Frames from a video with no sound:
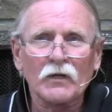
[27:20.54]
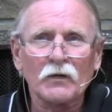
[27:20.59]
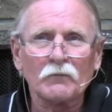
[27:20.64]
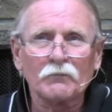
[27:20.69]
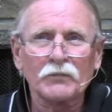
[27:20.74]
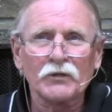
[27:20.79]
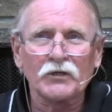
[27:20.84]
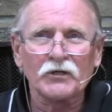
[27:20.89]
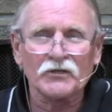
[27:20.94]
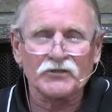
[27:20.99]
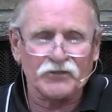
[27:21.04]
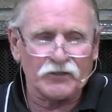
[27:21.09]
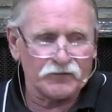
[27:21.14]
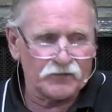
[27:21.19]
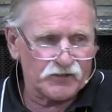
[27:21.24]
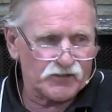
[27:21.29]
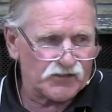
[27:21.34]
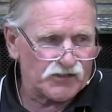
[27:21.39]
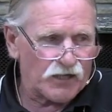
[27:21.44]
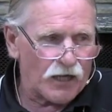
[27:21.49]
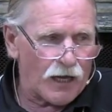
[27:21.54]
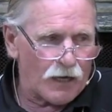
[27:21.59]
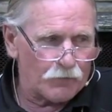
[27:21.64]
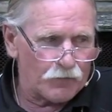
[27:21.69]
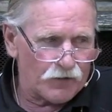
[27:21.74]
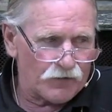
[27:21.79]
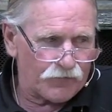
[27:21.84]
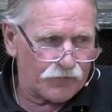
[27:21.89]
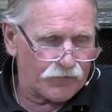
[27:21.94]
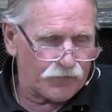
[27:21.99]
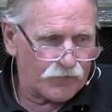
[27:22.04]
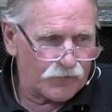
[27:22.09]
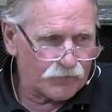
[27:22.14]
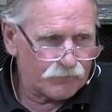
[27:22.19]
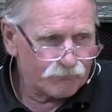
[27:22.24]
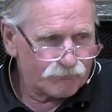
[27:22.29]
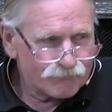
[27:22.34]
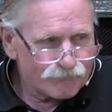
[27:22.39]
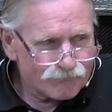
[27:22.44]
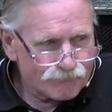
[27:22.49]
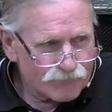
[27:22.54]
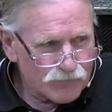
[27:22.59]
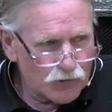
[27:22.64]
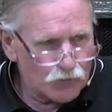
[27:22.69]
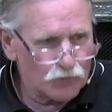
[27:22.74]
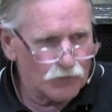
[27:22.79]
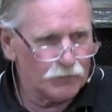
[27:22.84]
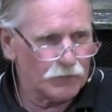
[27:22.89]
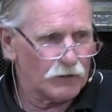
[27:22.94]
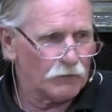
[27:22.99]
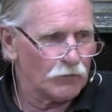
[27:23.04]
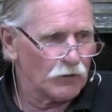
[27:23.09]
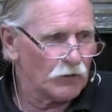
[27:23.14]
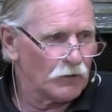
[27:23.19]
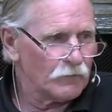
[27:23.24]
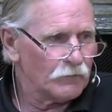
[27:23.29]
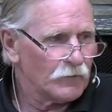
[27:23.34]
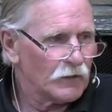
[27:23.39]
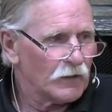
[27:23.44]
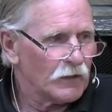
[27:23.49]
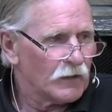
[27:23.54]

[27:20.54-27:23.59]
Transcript: because on the Sabbath, you remember,